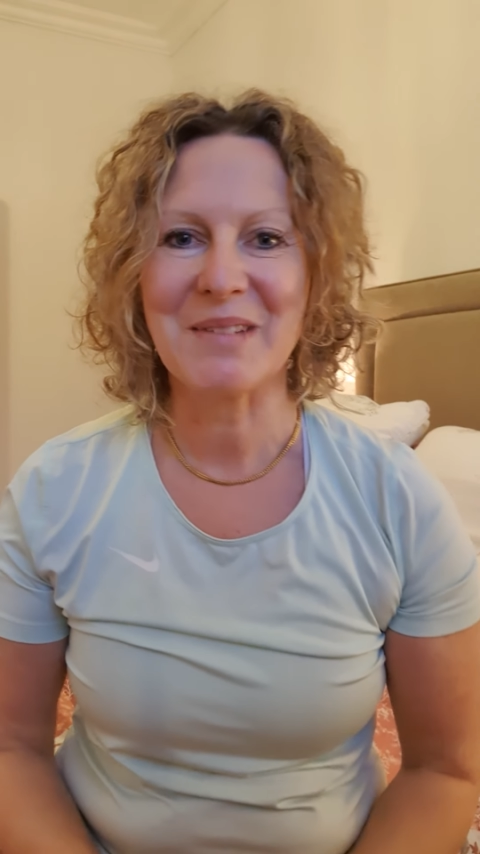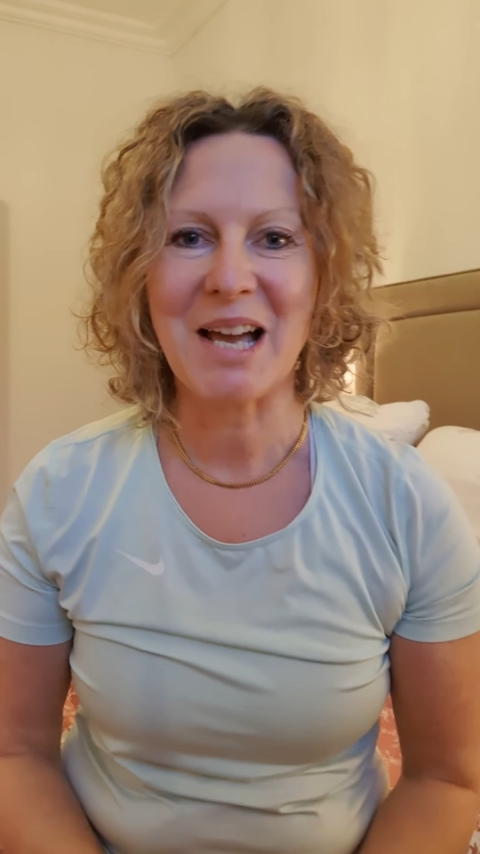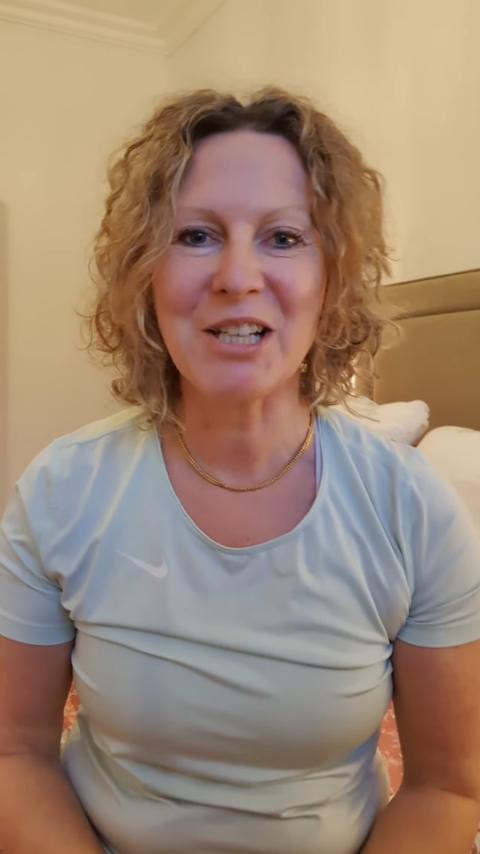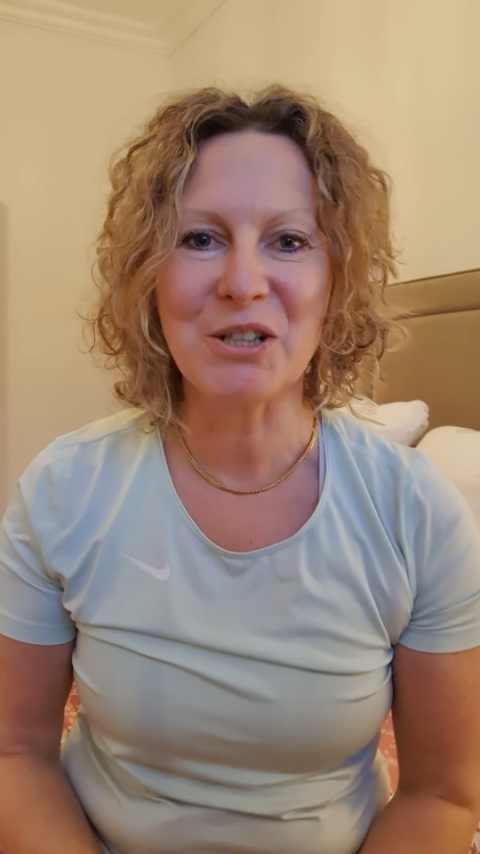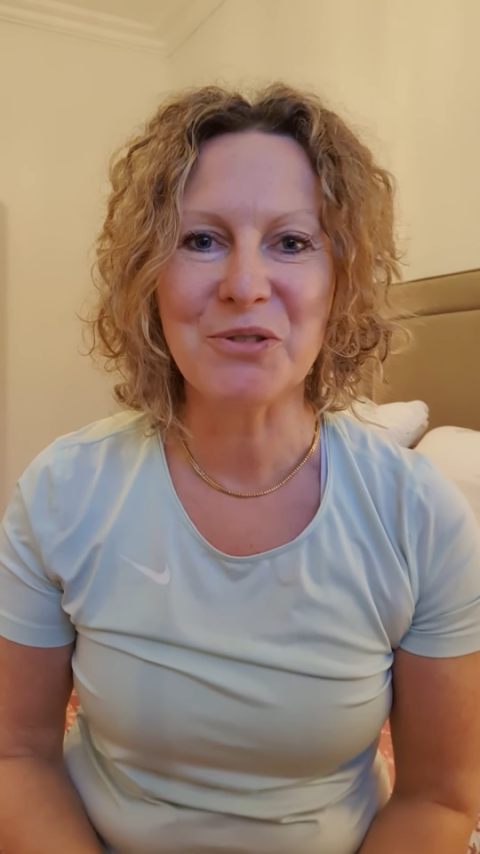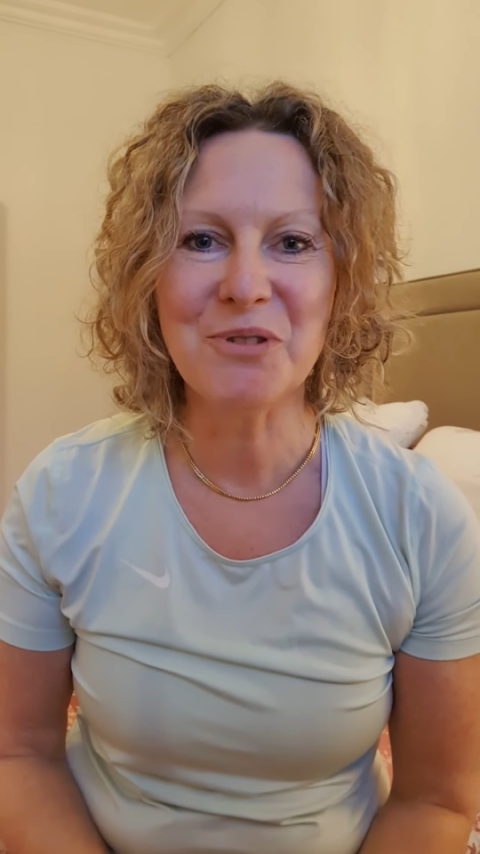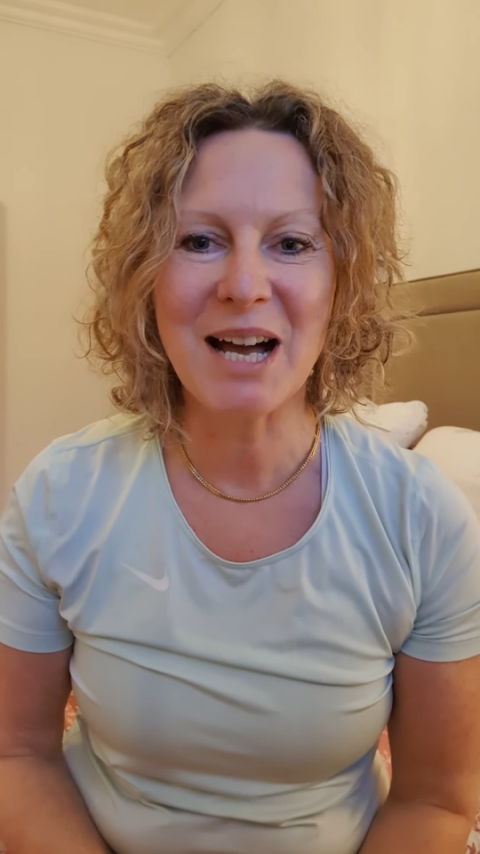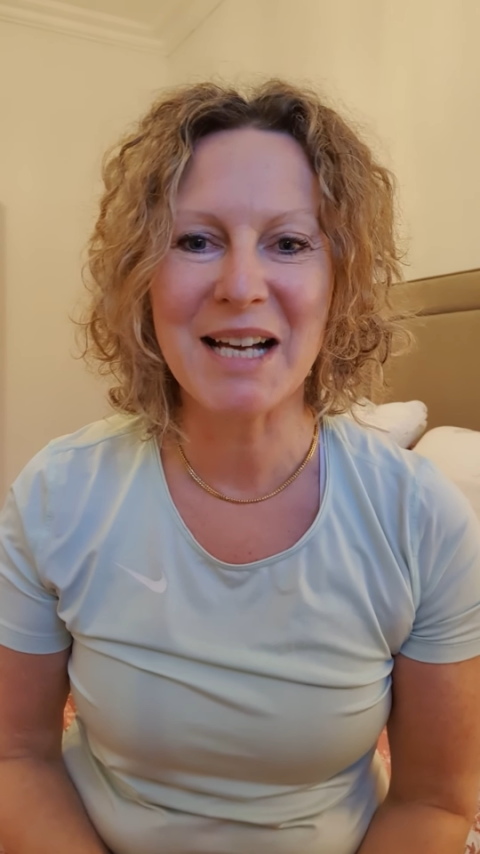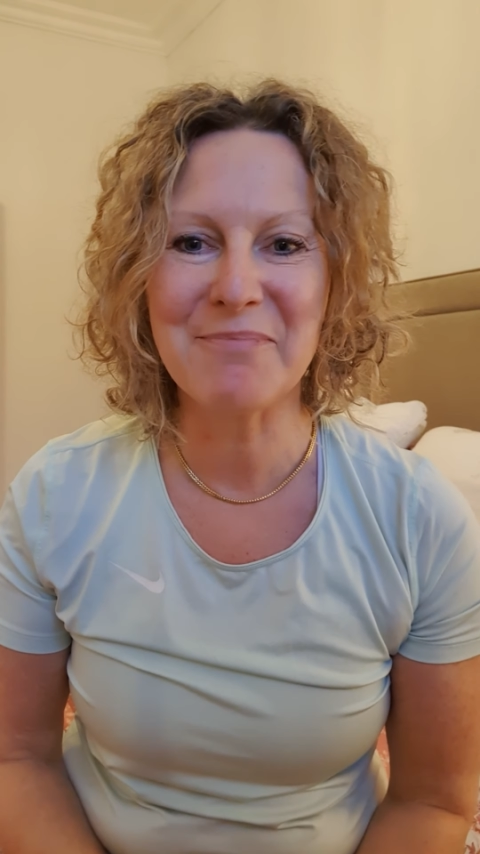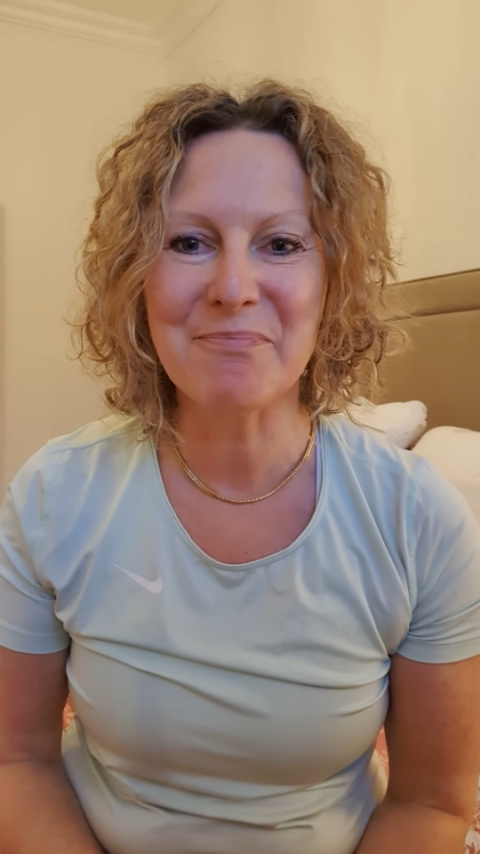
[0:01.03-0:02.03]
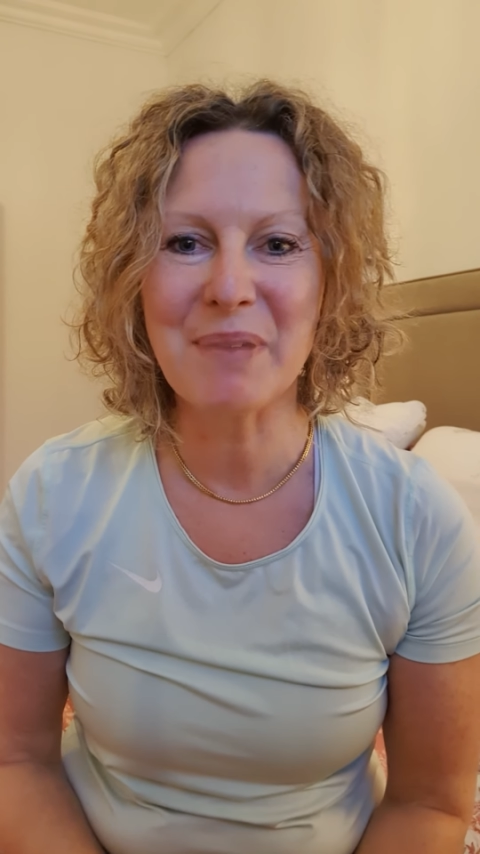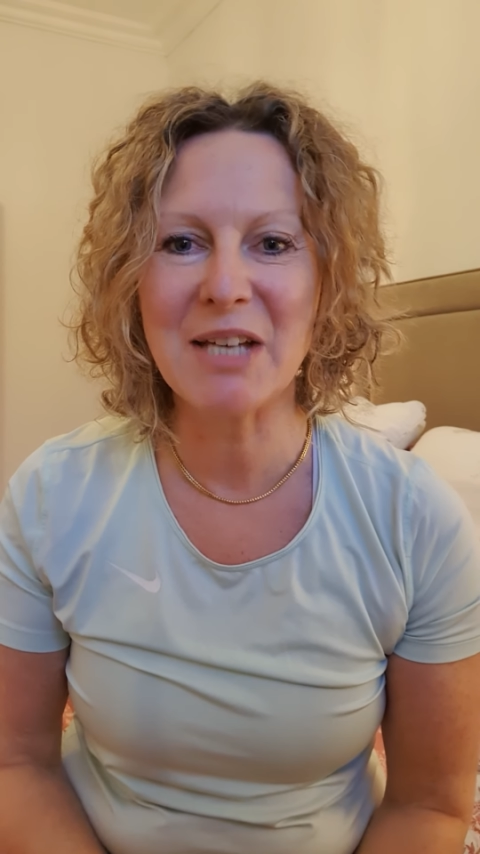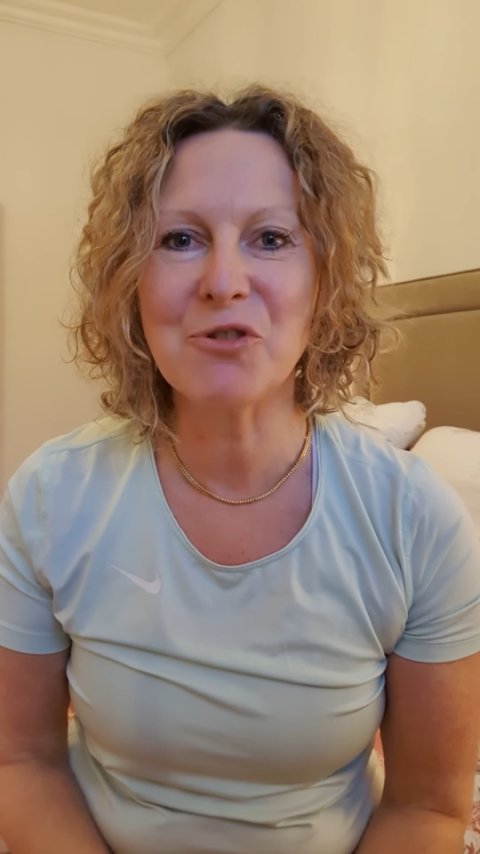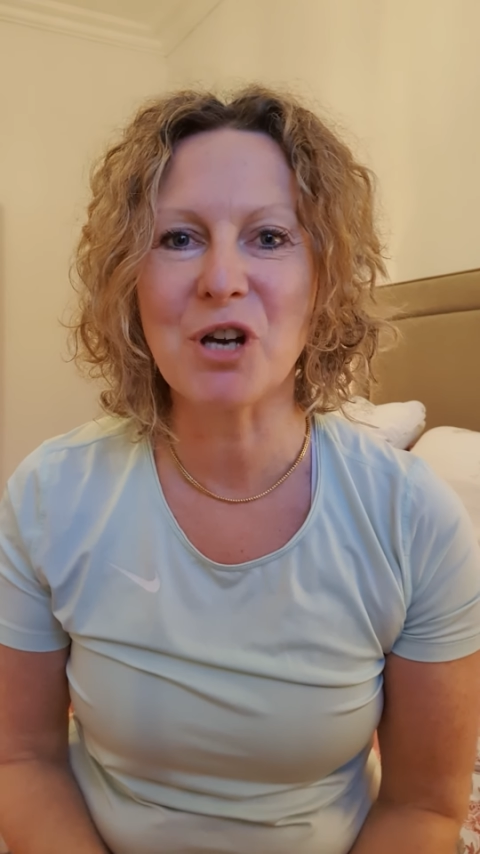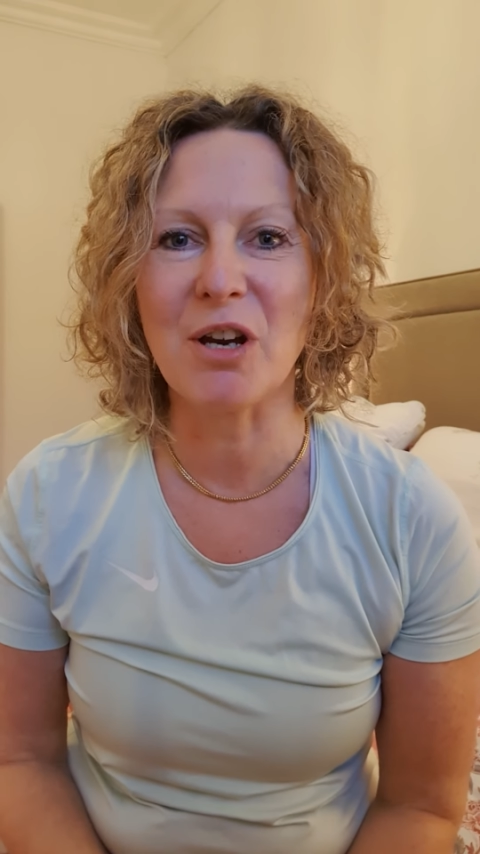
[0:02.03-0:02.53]
Hello, I'm
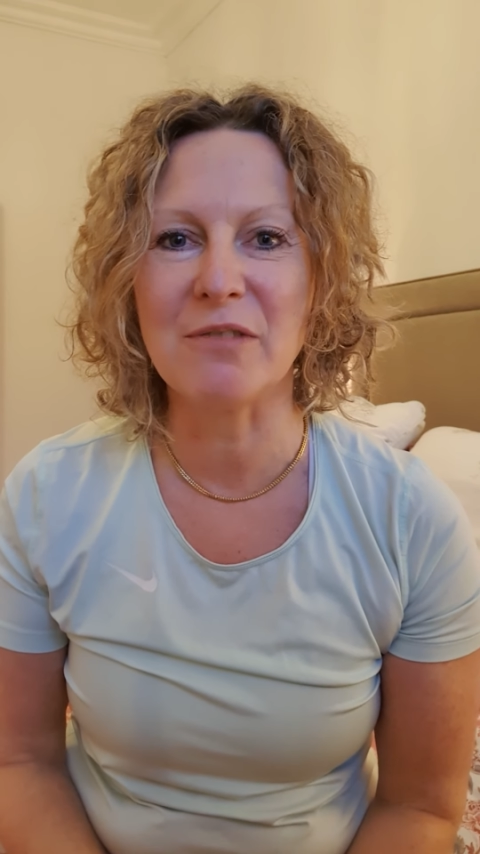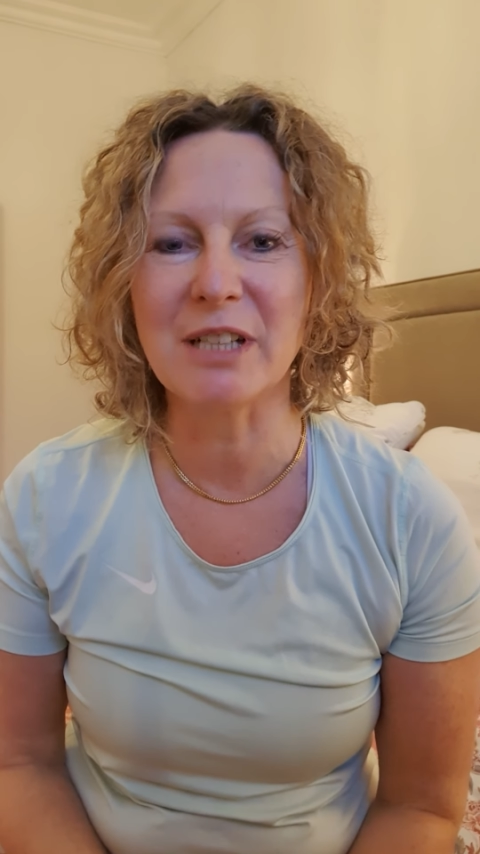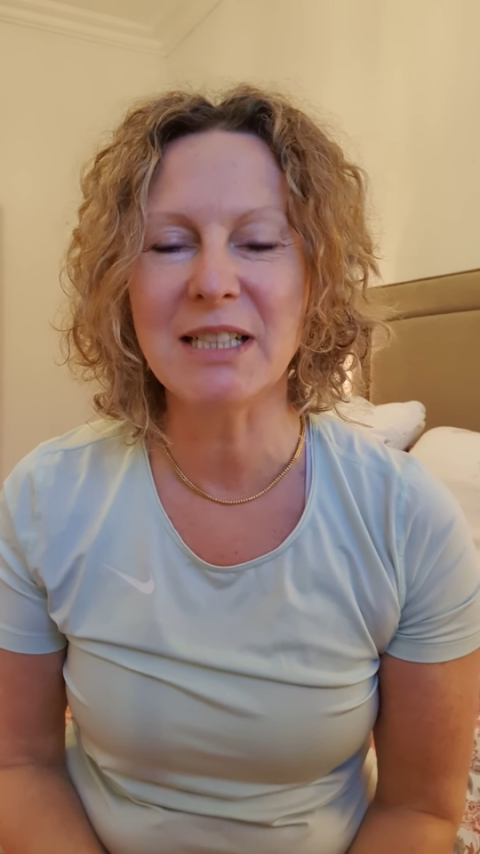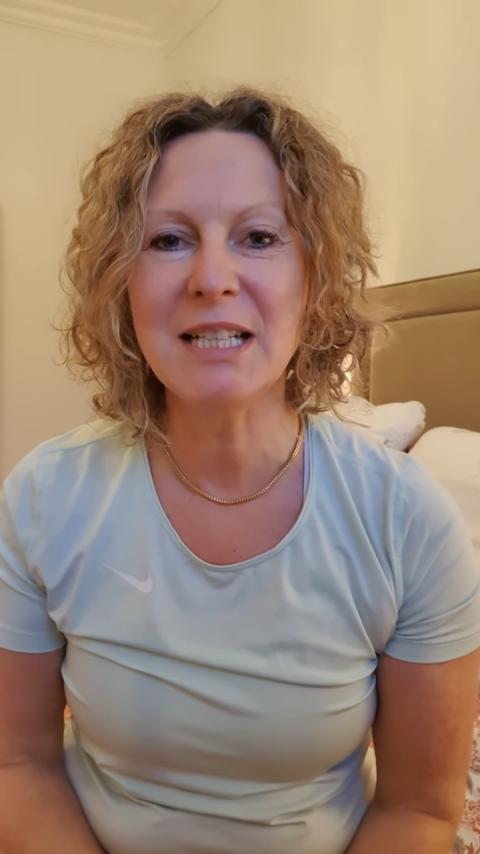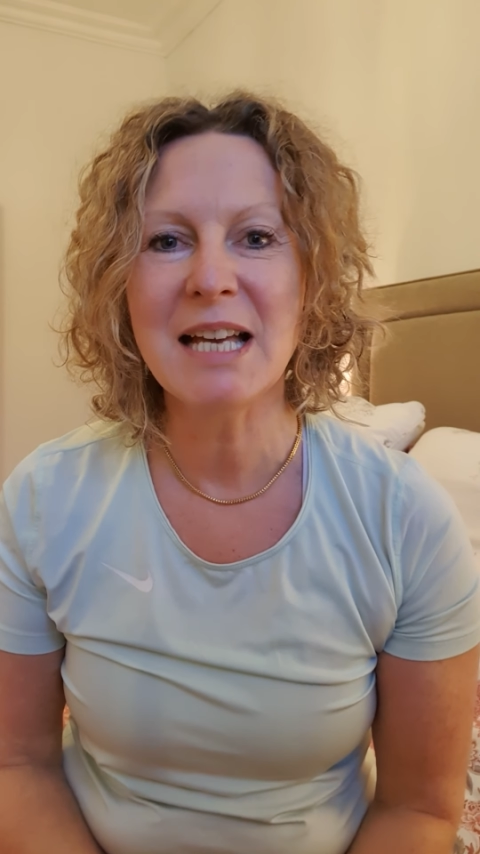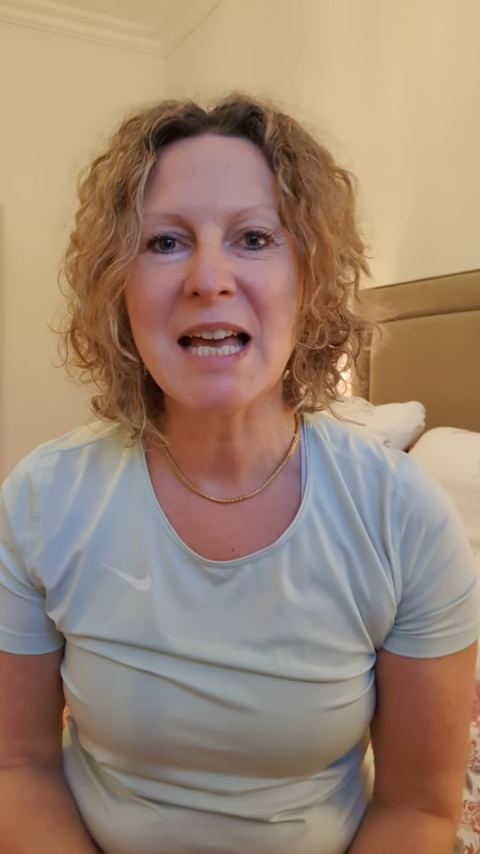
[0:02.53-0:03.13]
Petra Erving